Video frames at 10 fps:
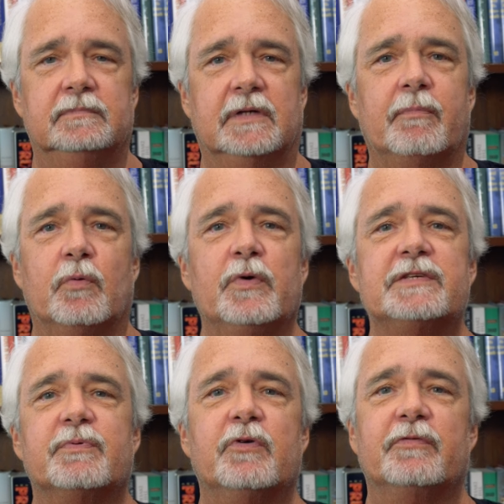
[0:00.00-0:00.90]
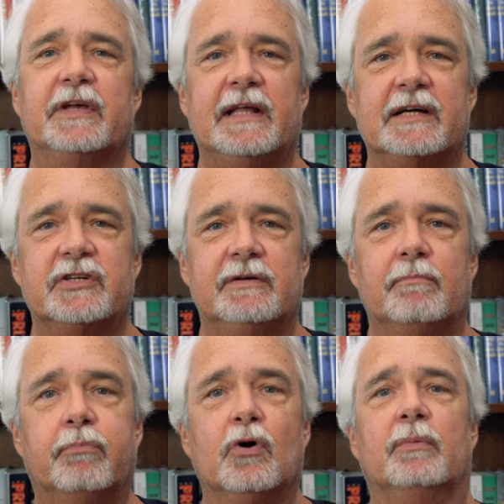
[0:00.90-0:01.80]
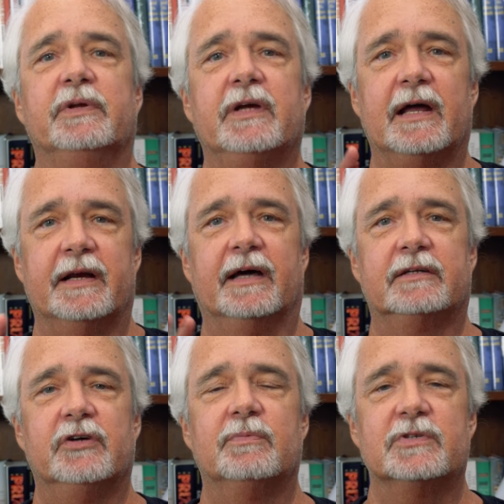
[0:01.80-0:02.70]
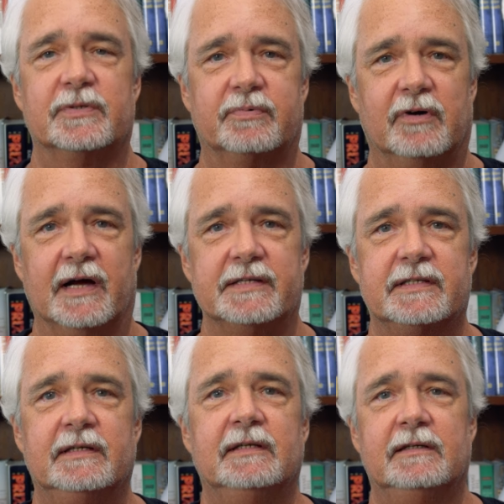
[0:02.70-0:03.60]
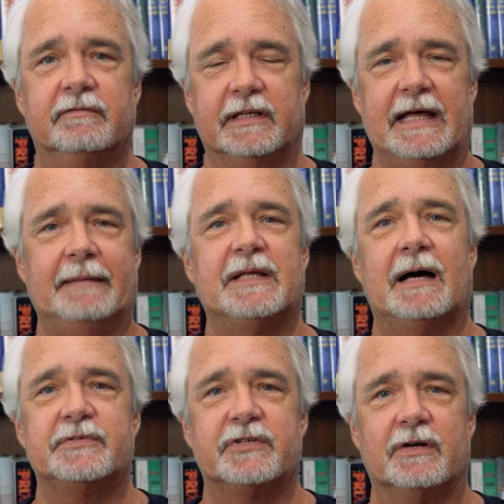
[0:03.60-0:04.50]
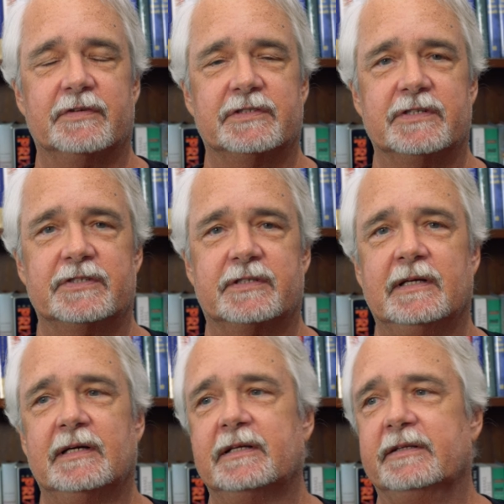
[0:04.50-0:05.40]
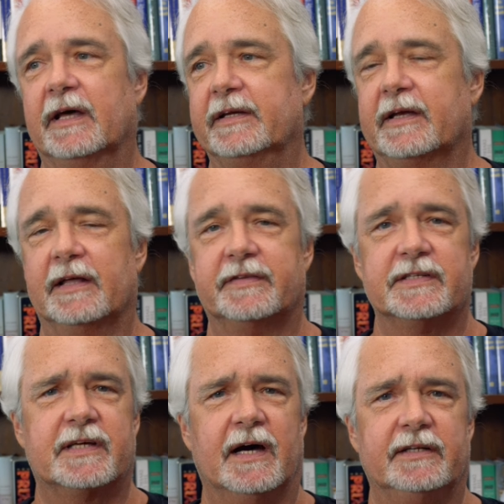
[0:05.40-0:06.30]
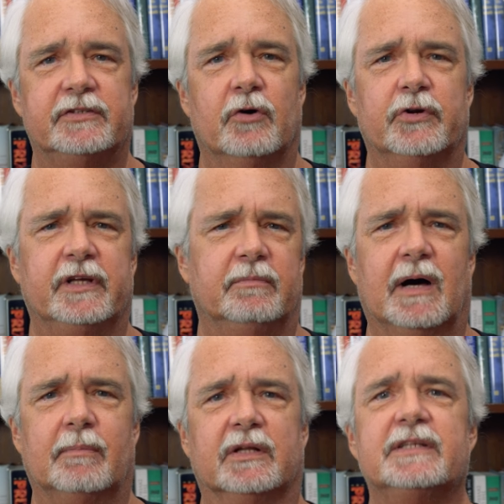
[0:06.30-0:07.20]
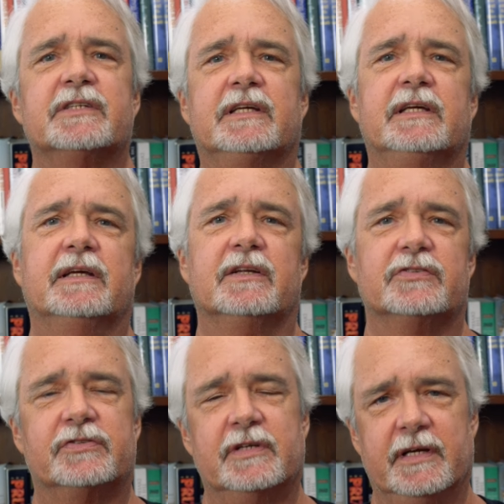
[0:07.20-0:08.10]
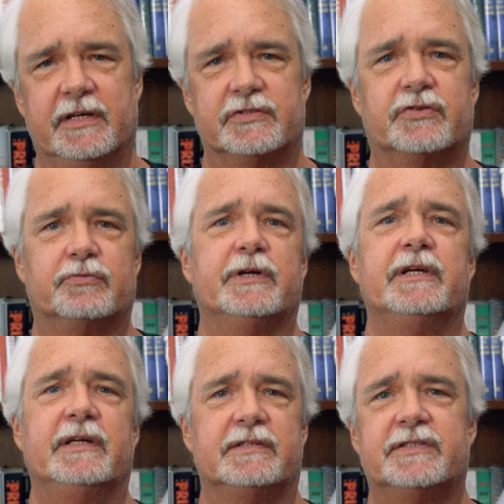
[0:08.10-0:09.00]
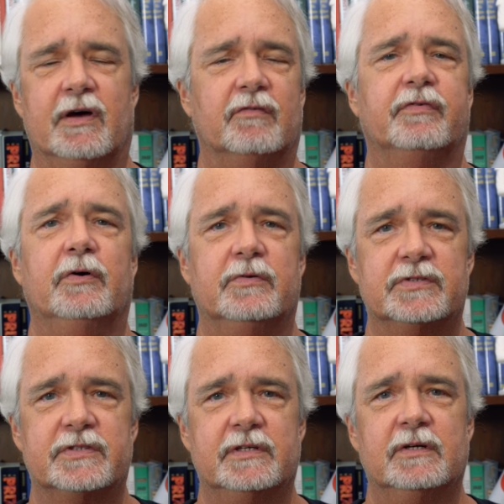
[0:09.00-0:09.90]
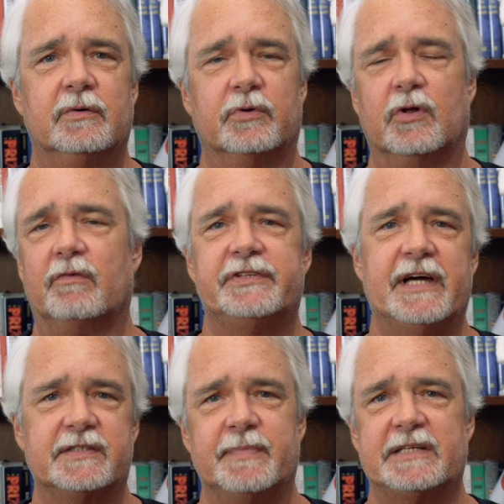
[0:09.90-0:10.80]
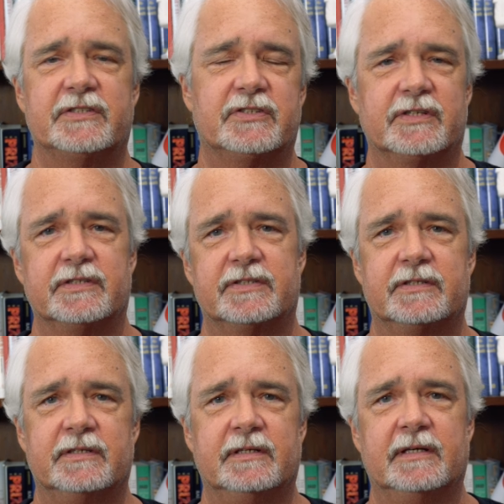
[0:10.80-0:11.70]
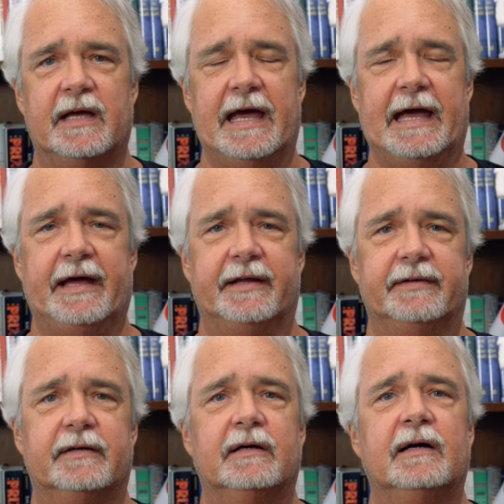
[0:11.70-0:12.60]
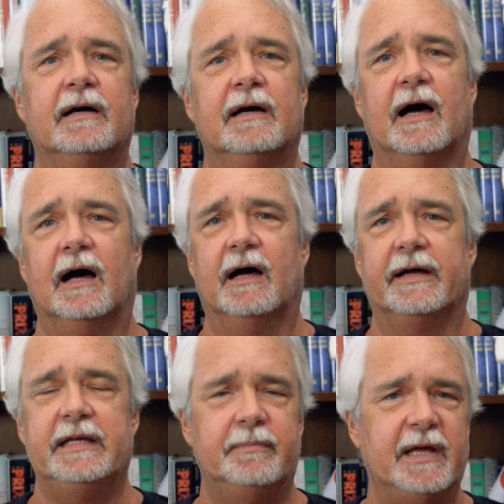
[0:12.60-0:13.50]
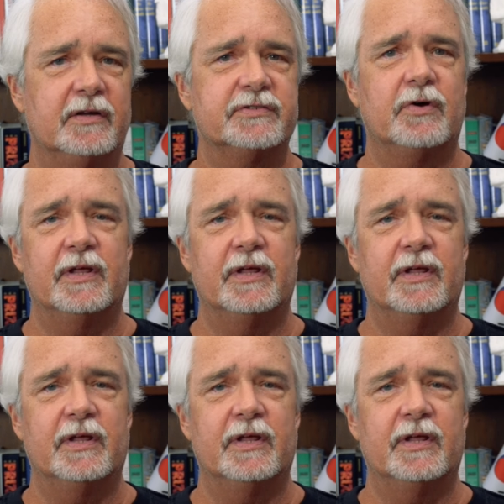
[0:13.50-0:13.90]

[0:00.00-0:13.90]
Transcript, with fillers: a couple weeks before the election, boom, you got an October surprise the laptop services. Now you got this guy, Tony Bobulinski, and his, his three cell phones with all the text messages and uh, emails